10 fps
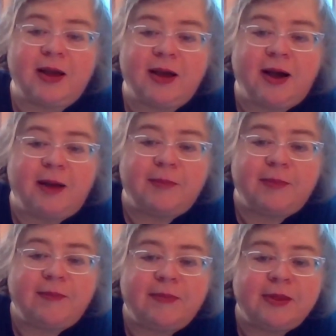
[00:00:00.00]
um,
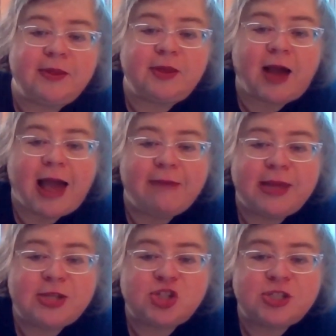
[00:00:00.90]
I
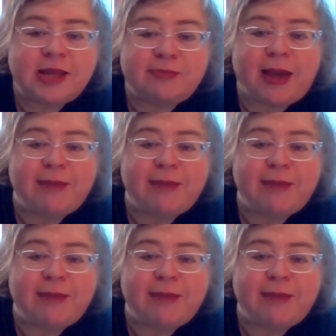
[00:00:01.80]
mentioned that my